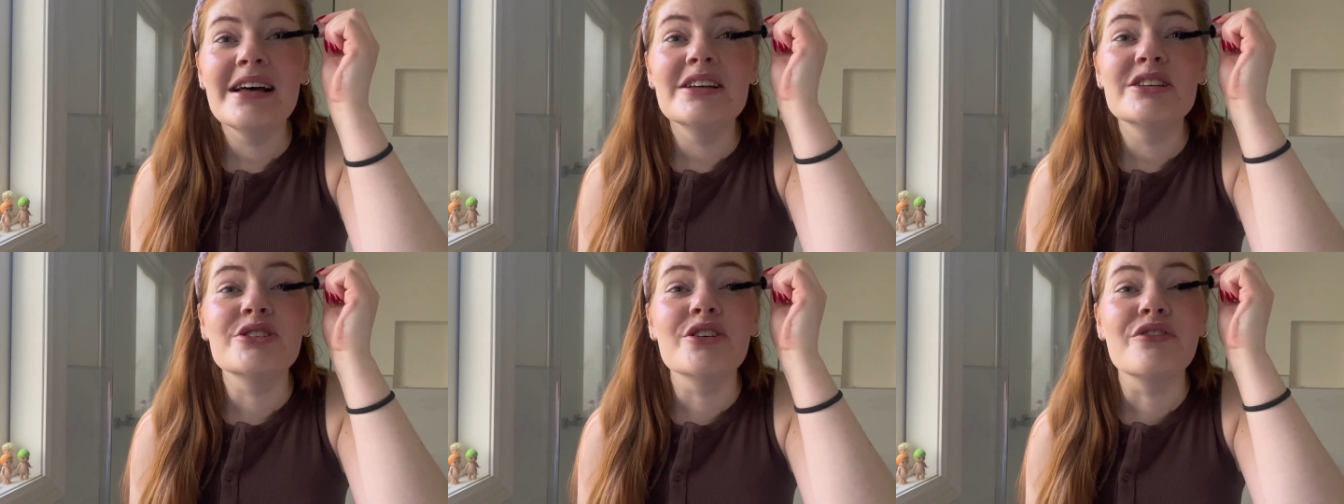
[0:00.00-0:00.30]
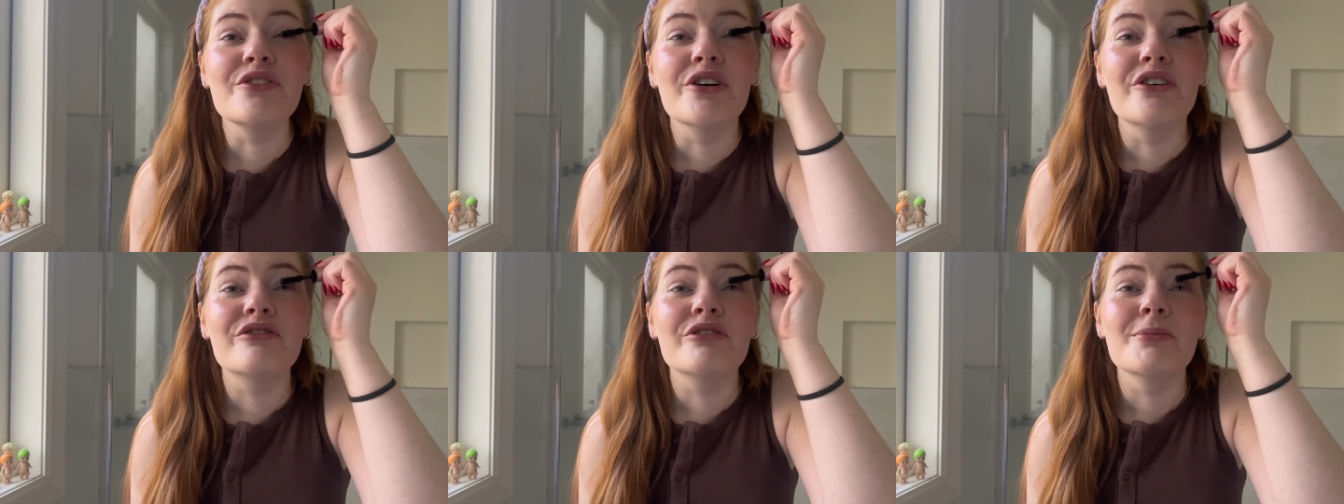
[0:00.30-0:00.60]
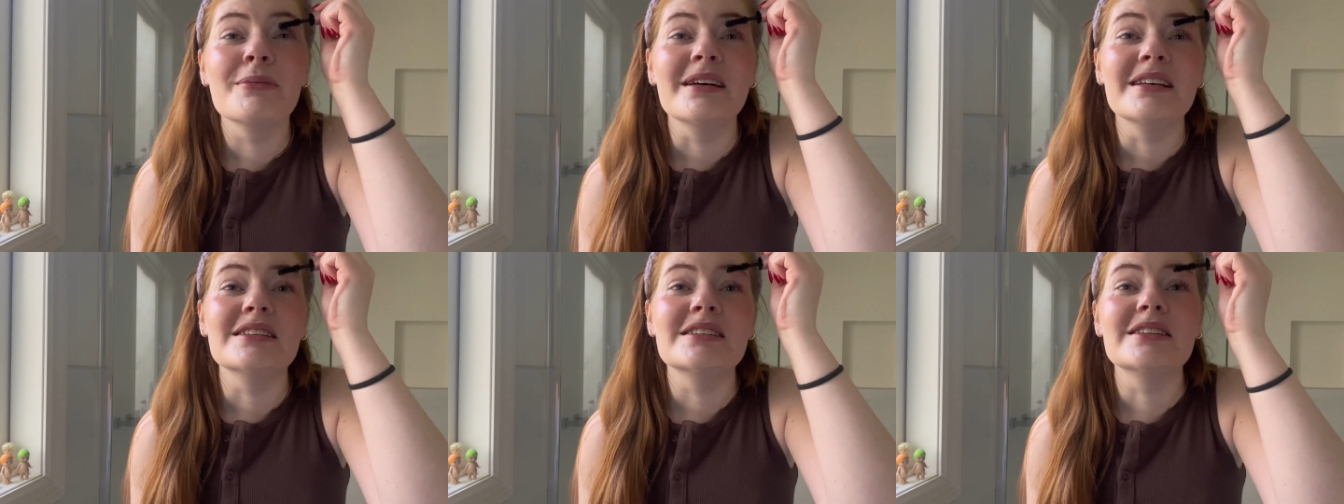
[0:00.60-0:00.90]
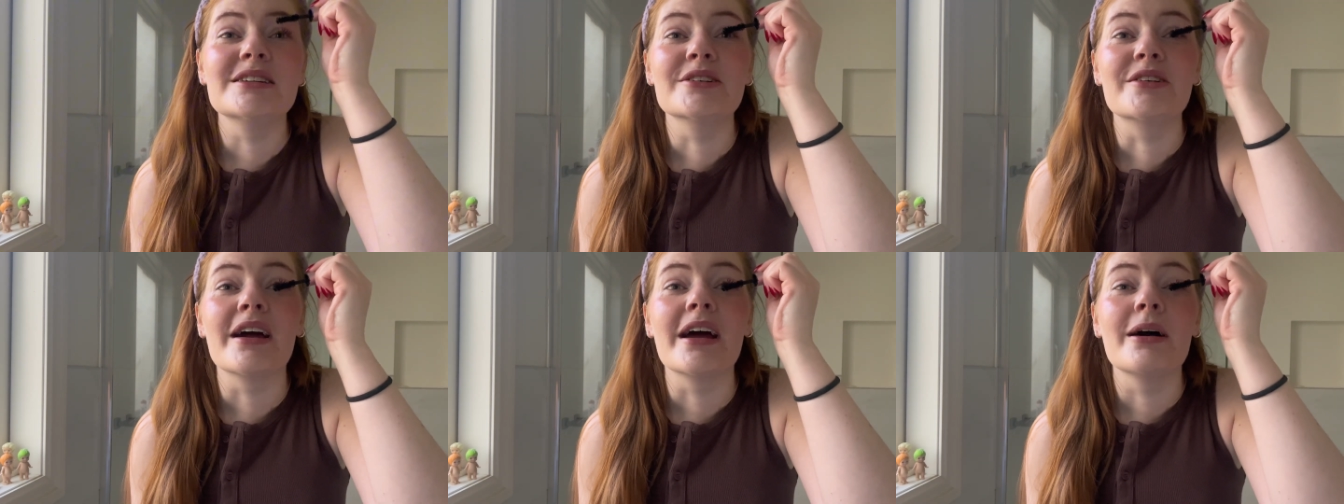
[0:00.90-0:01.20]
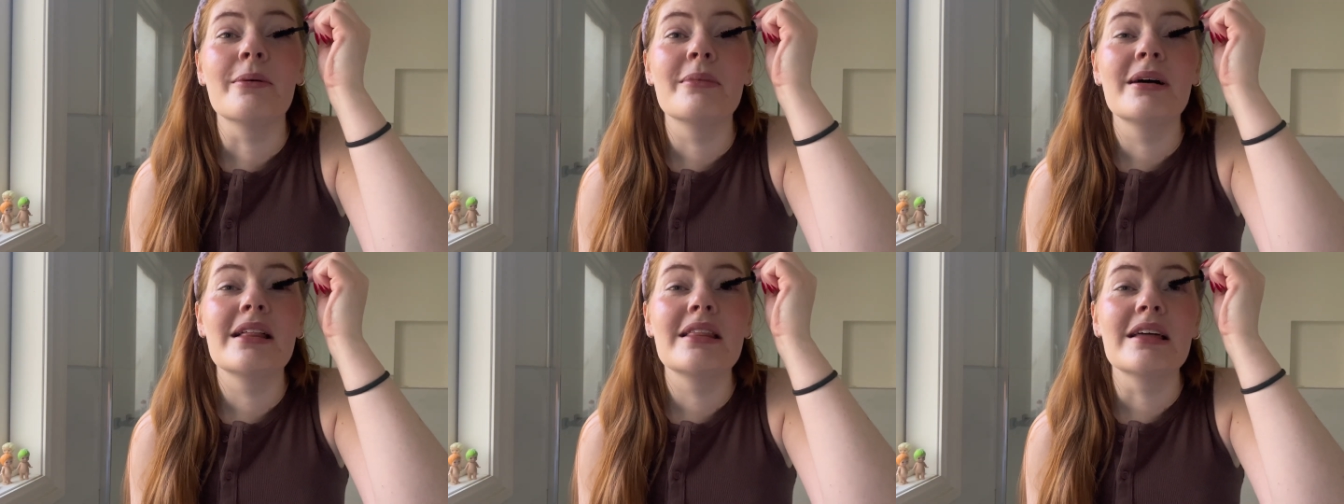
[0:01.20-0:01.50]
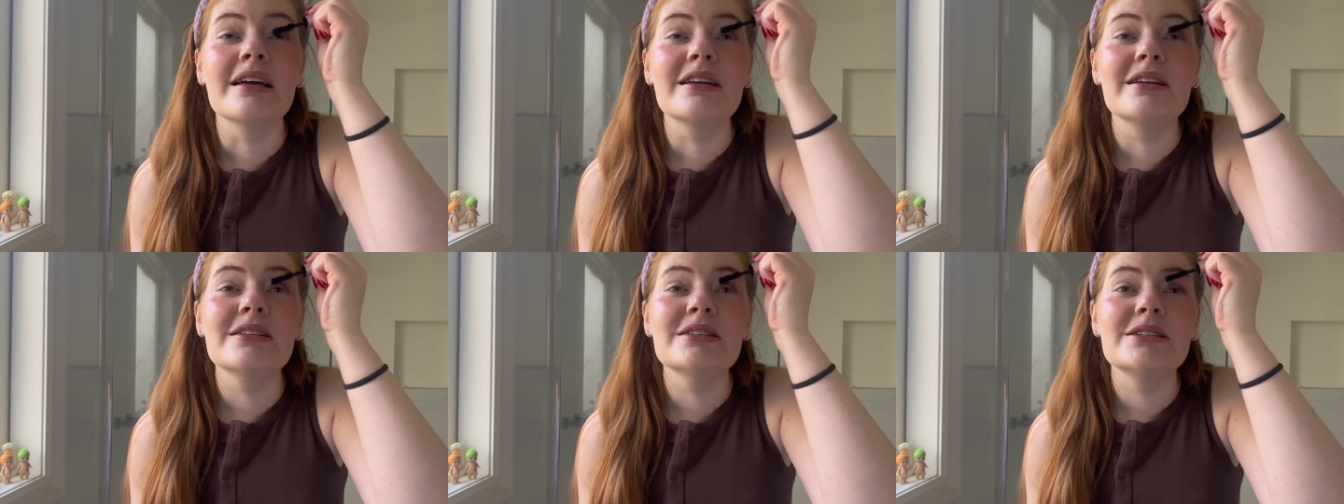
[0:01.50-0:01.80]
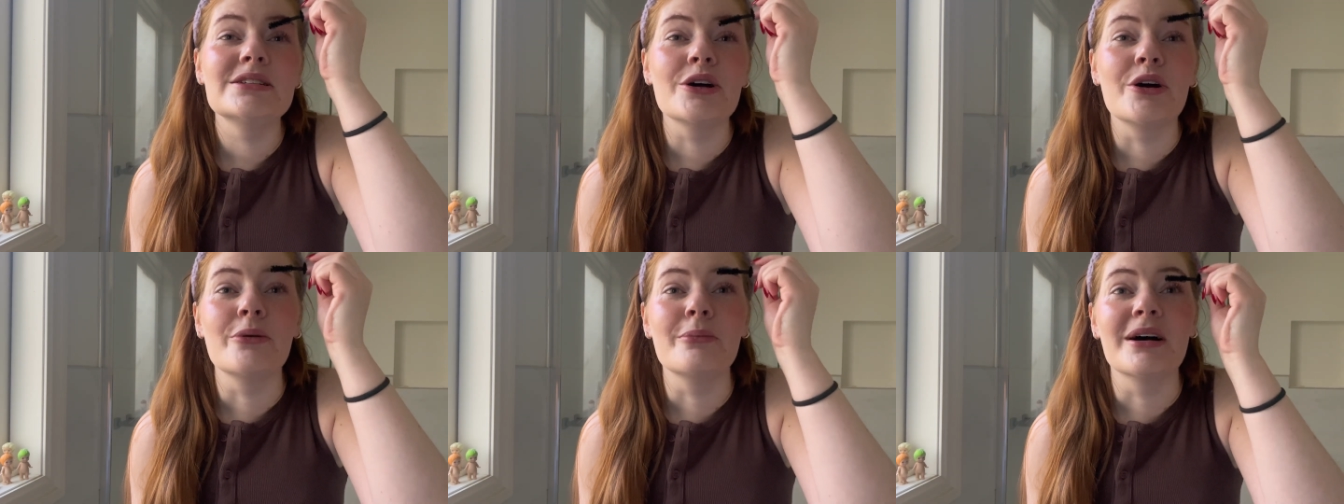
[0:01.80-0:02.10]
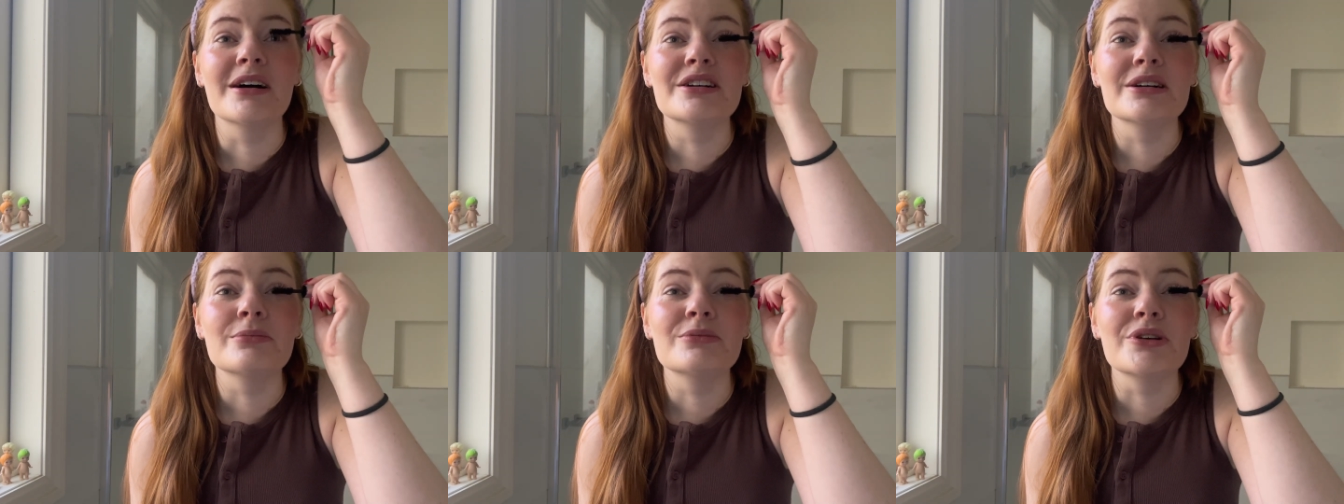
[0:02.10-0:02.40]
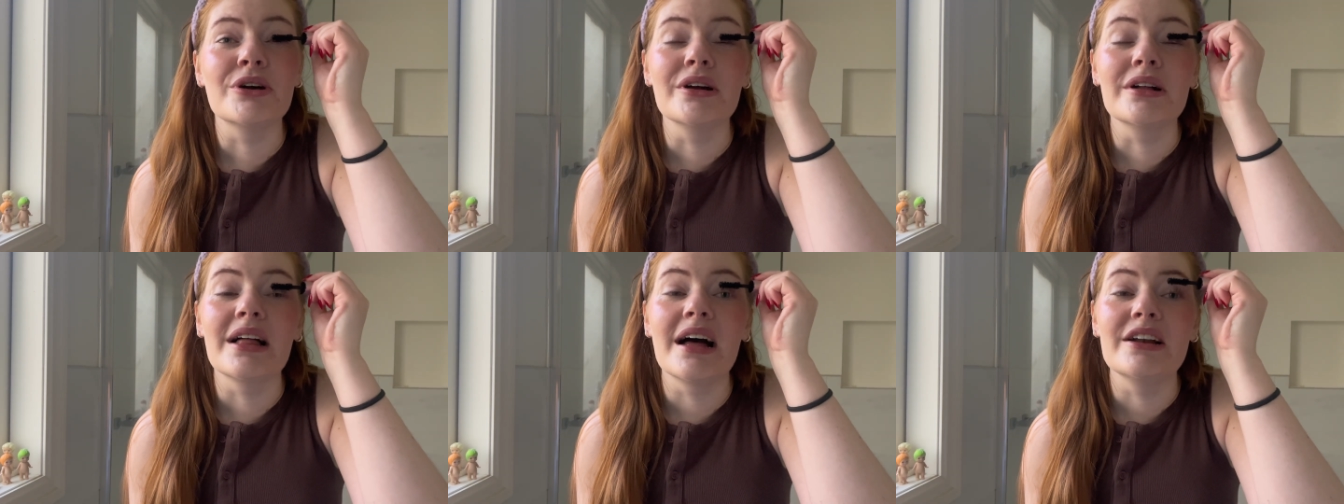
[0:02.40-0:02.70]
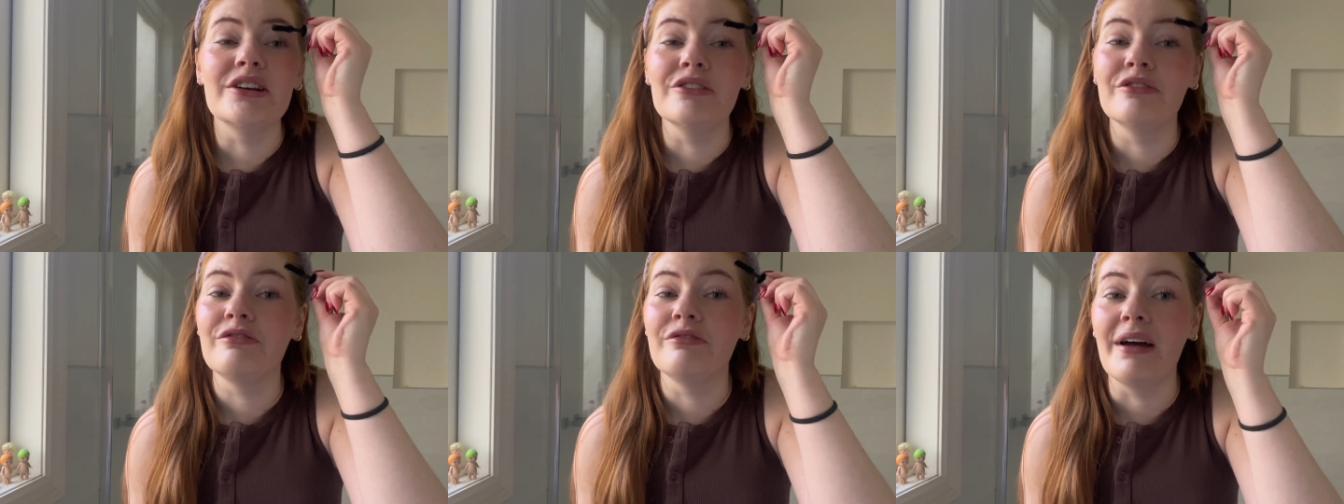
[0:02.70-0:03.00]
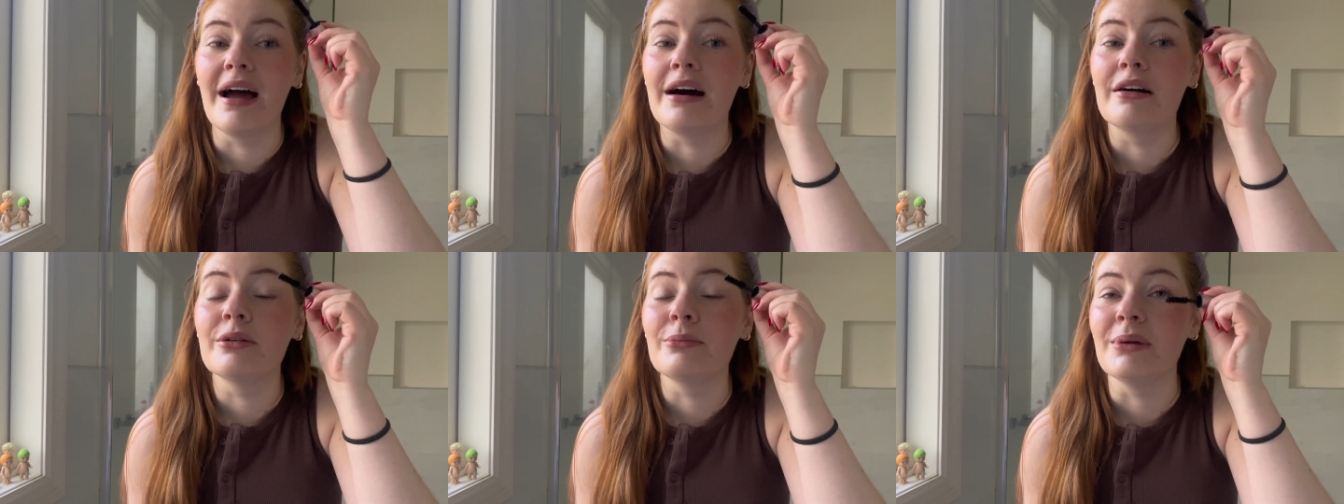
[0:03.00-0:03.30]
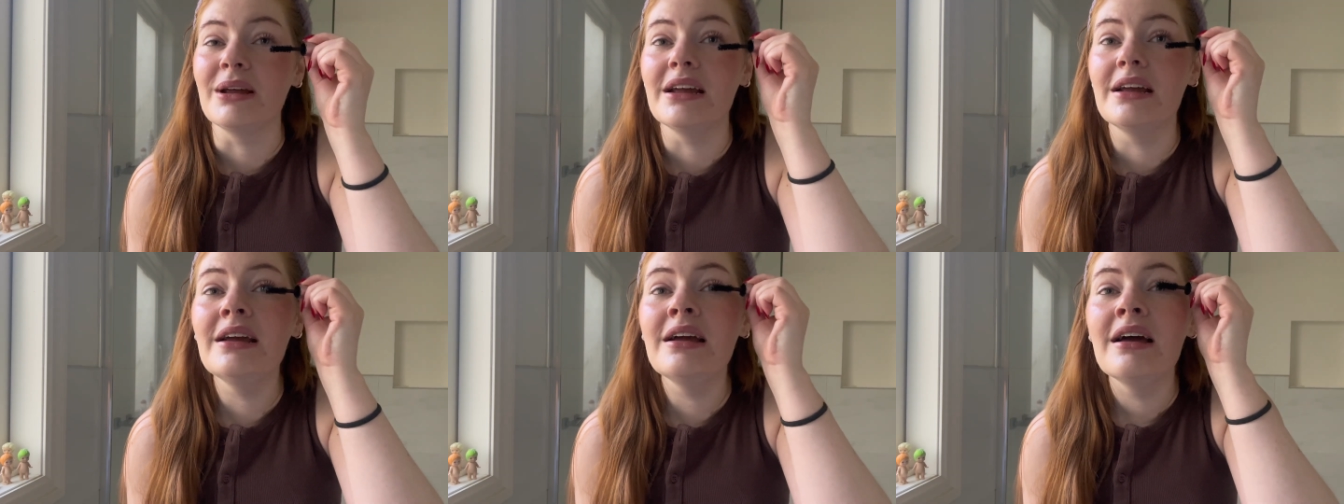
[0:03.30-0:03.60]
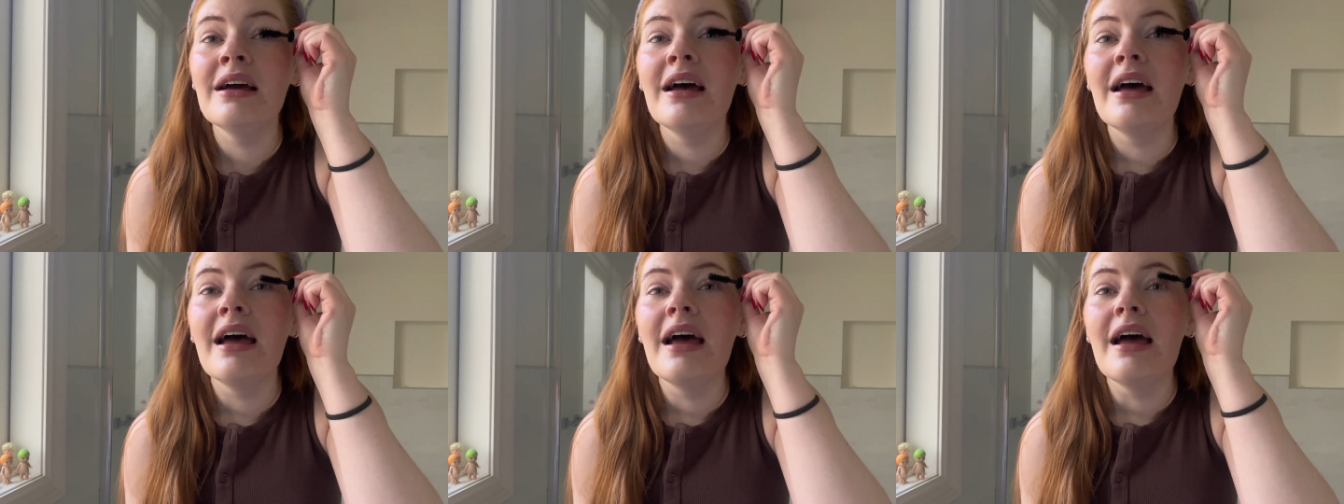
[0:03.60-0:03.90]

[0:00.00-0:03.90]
So if you're from Instagram, thank you so much. I'm so glad you found me.